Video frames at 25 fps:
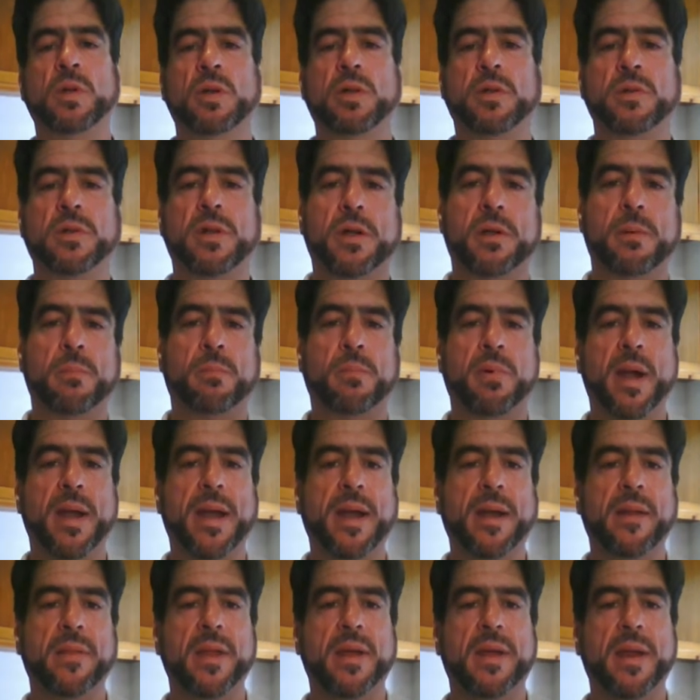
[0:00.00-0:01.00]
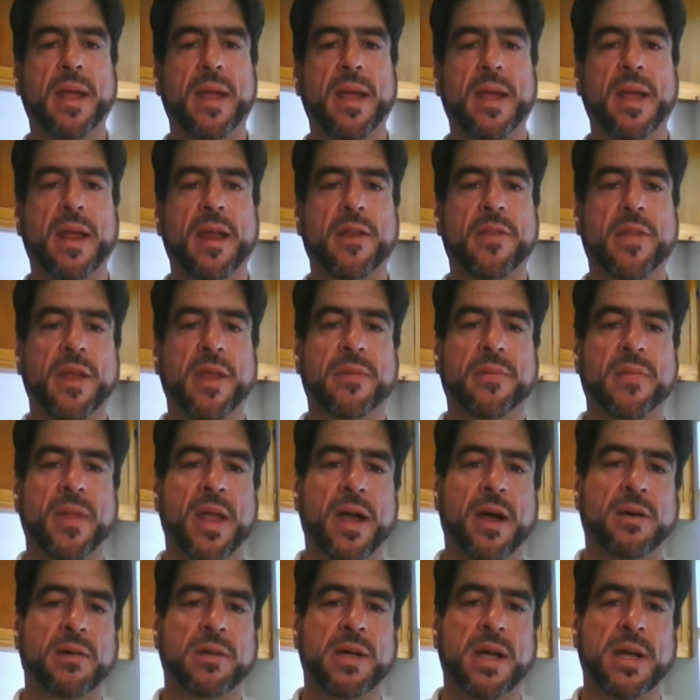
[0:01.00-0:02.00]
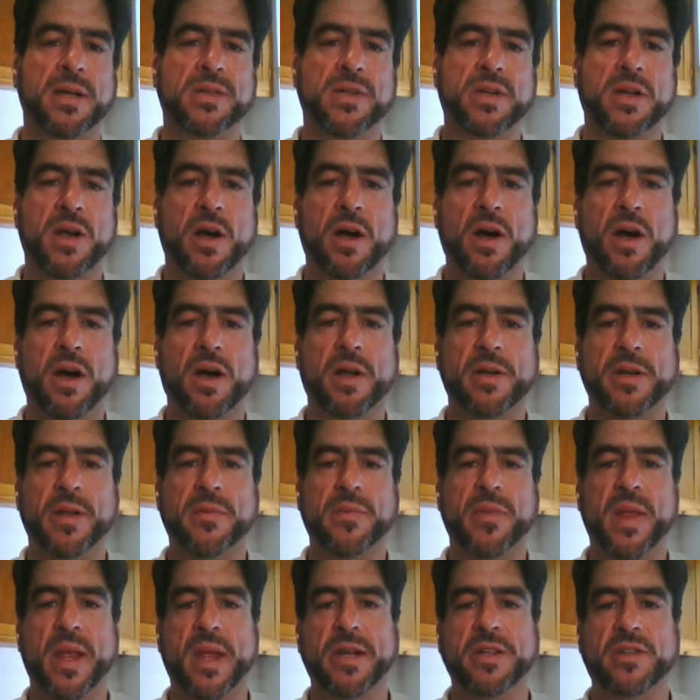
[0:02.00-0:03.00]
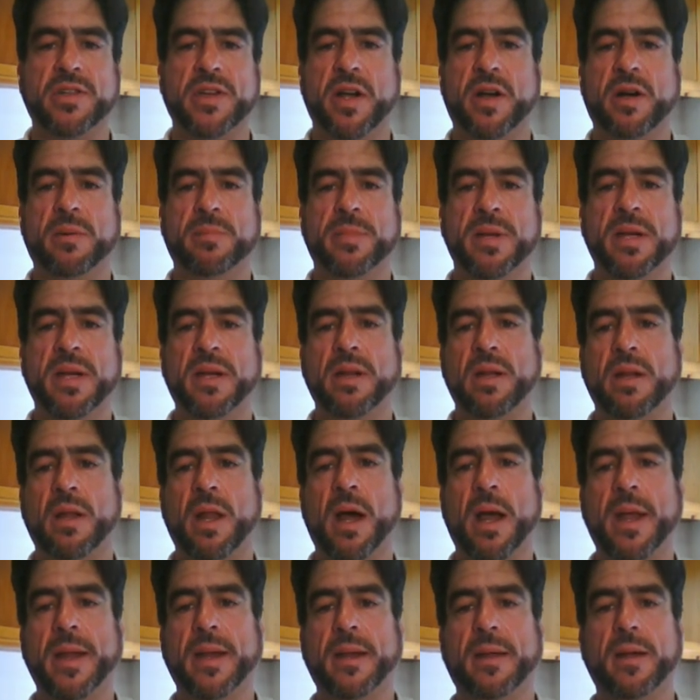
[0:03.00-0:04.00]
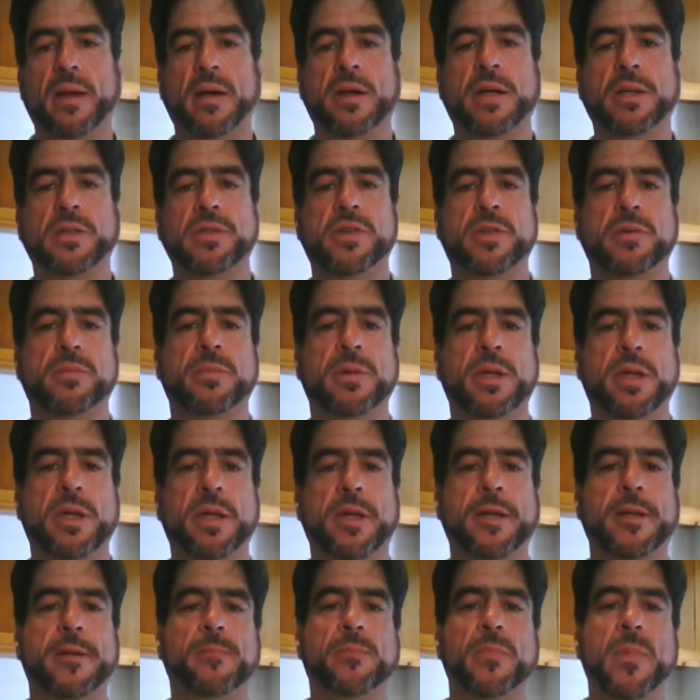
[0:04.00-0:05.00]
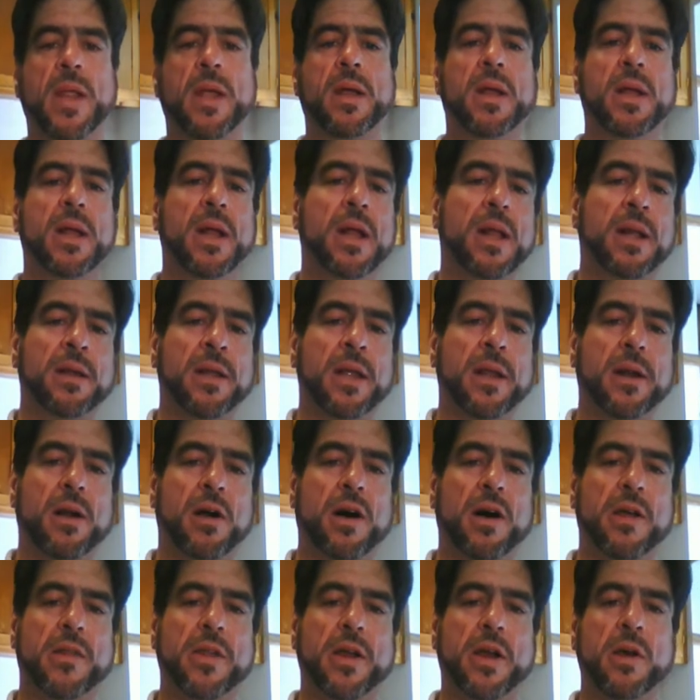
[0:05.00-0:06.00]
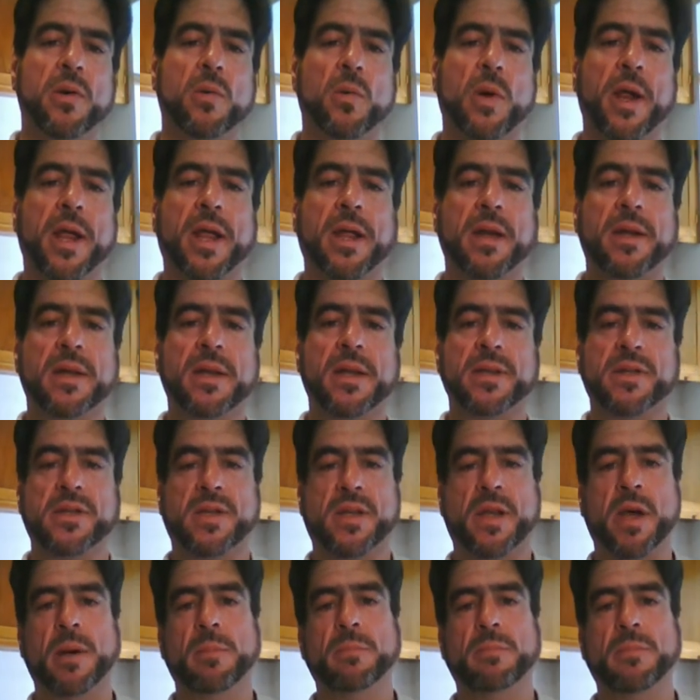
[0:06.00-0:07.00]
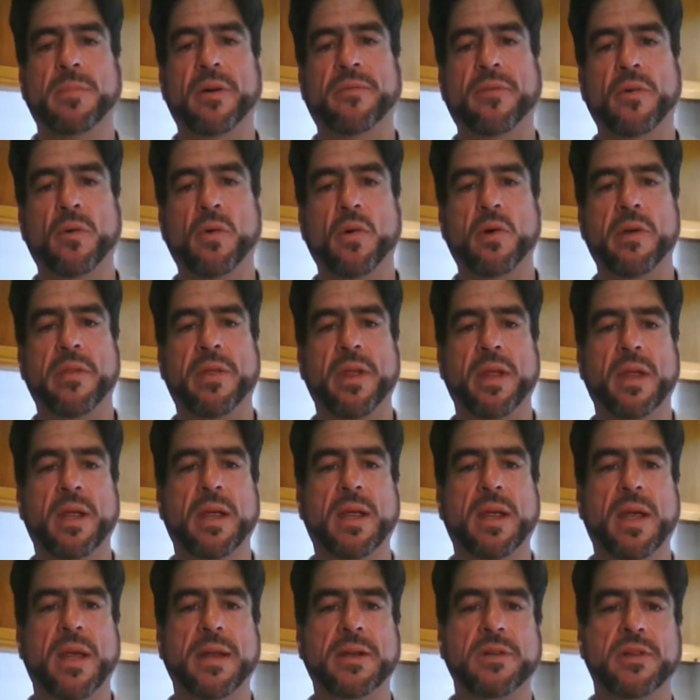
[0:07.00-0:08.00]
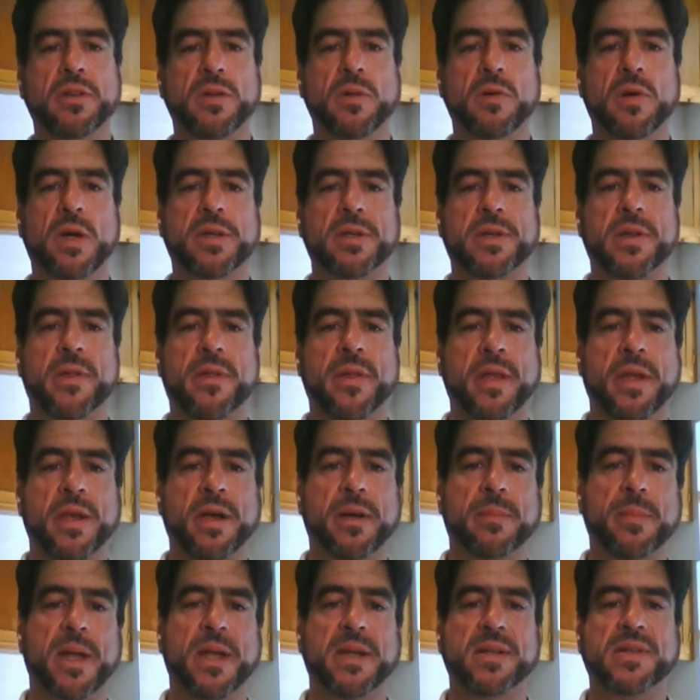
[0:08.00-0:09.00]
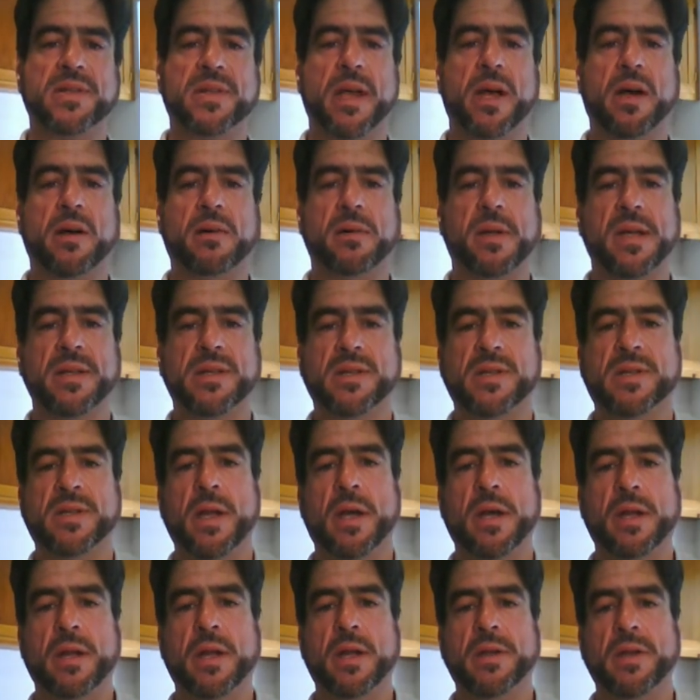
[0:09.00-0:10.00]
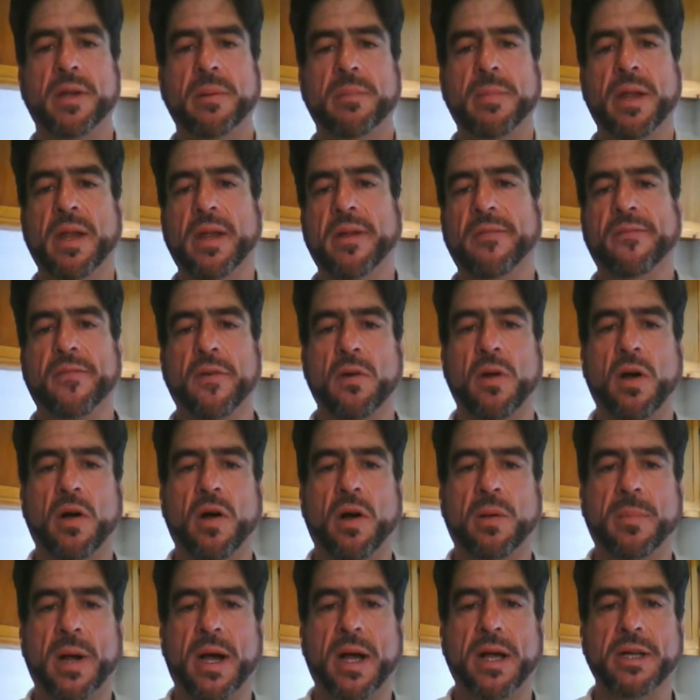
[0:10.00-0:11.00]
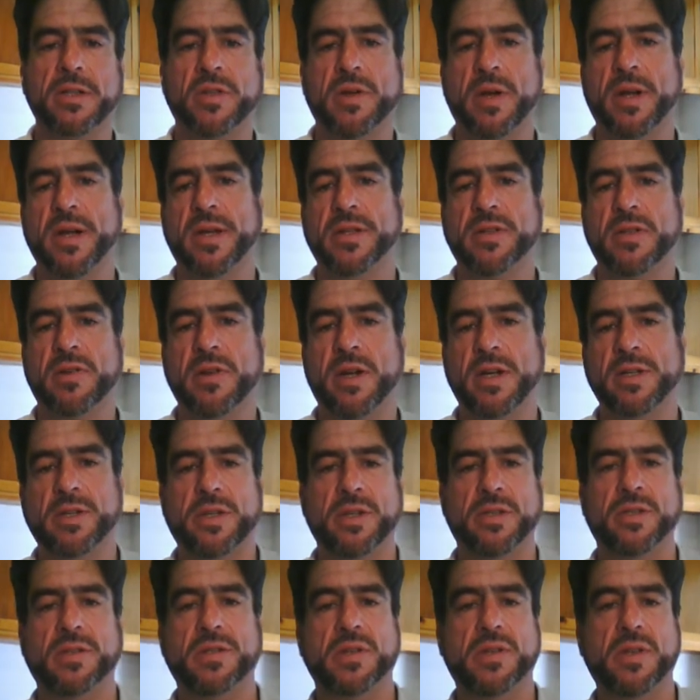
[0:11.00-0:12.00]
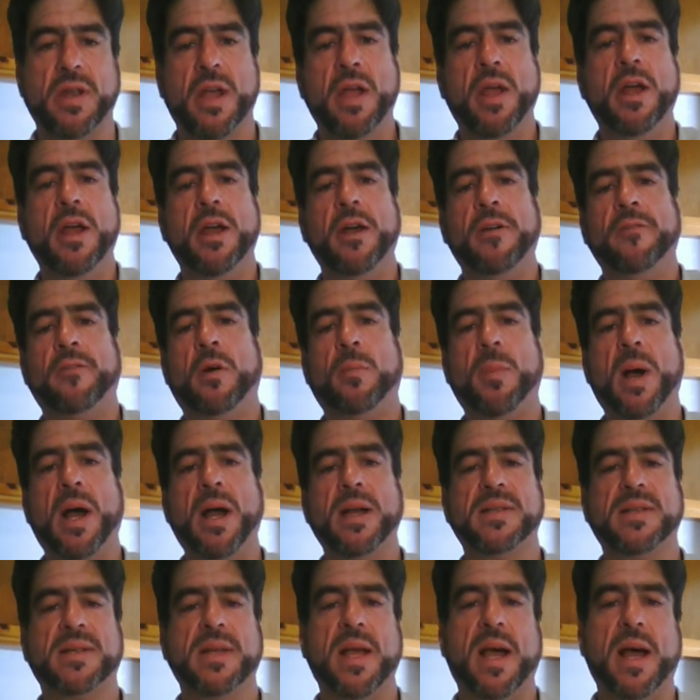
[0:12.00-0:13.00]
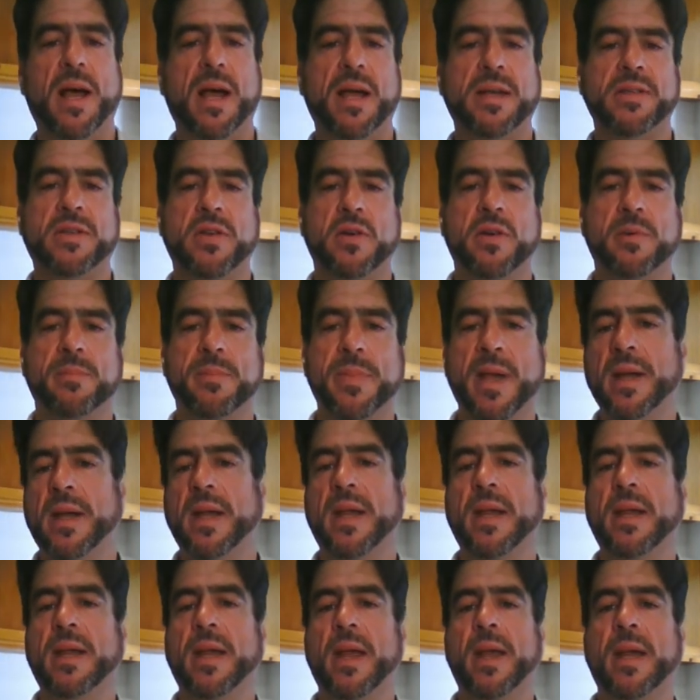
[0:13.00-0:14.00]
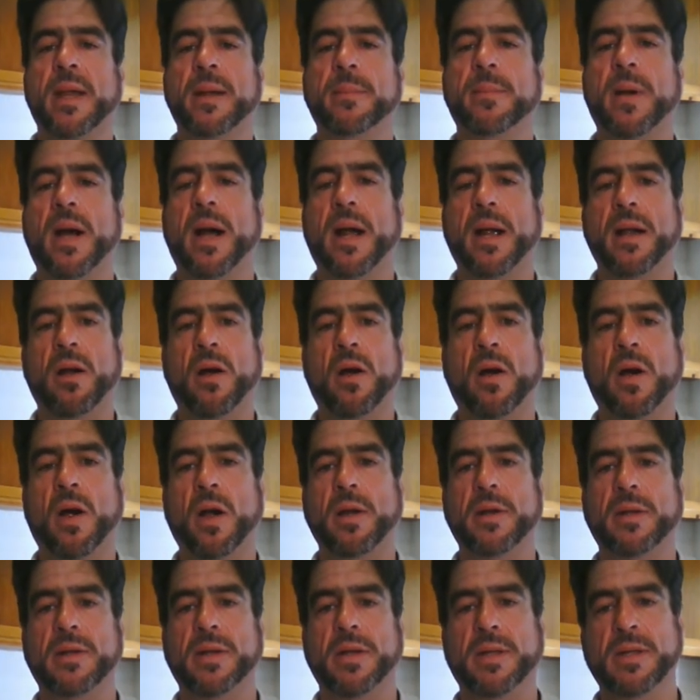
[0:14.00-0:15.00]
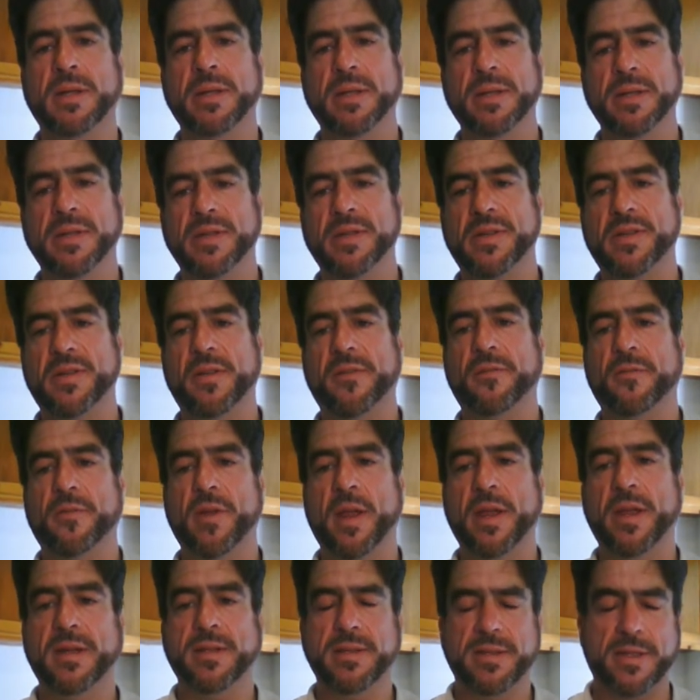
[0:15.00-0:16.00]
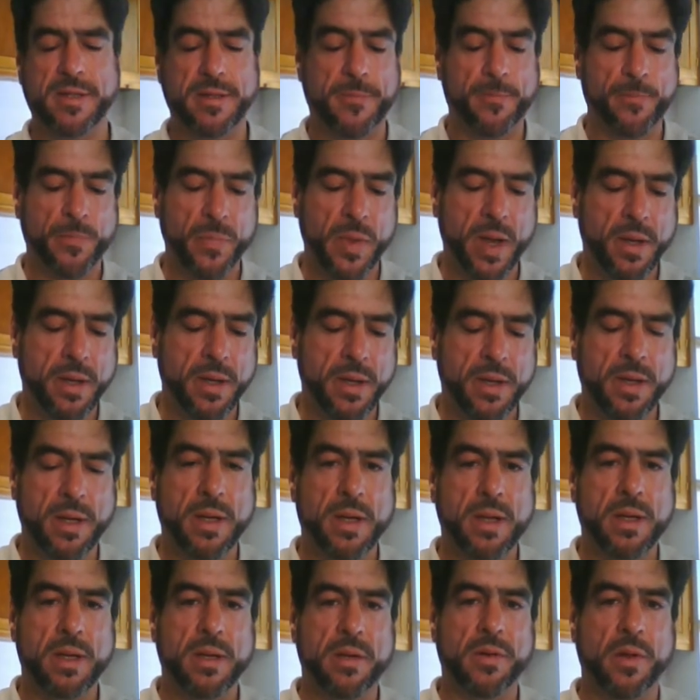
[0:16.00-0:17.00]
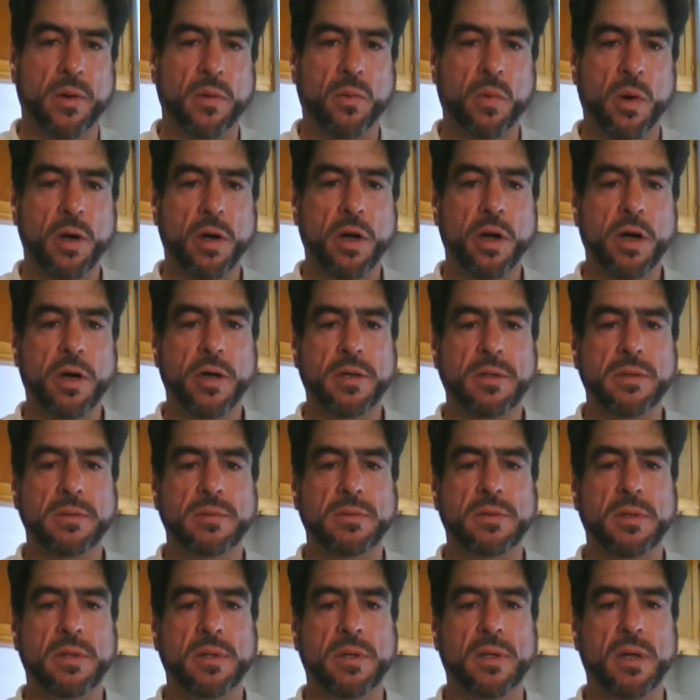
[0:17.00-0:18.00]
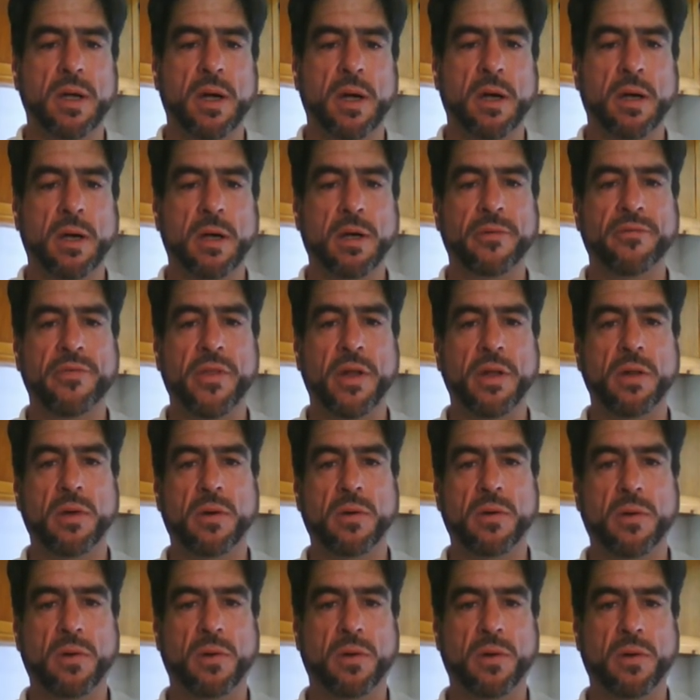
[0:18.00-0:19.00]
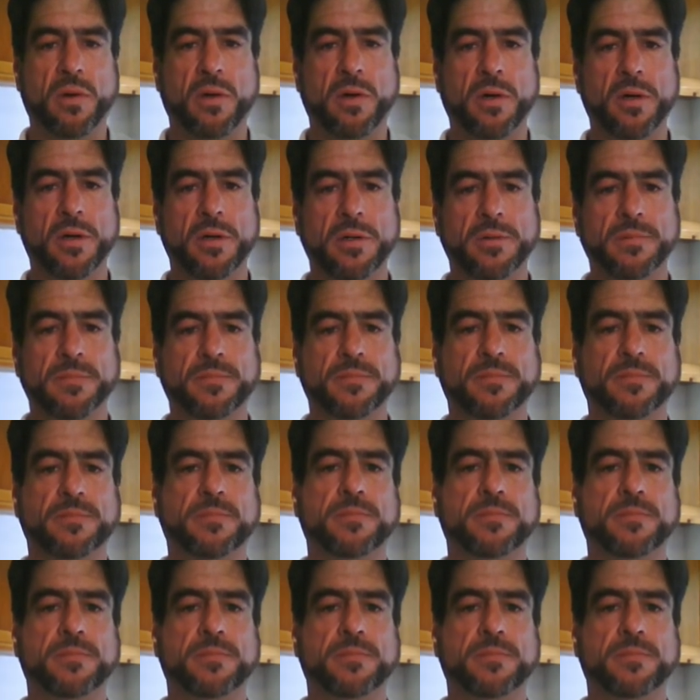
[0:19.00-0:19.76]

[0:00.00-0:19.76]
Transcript: wilt bring the day that thou hast called, and they shall be like unto me. Let all their wickedness come before thee, and do unto them as thou hast done unto me for all my transgressions. For my sighs are many, and my heart is faint. The word of the Lord.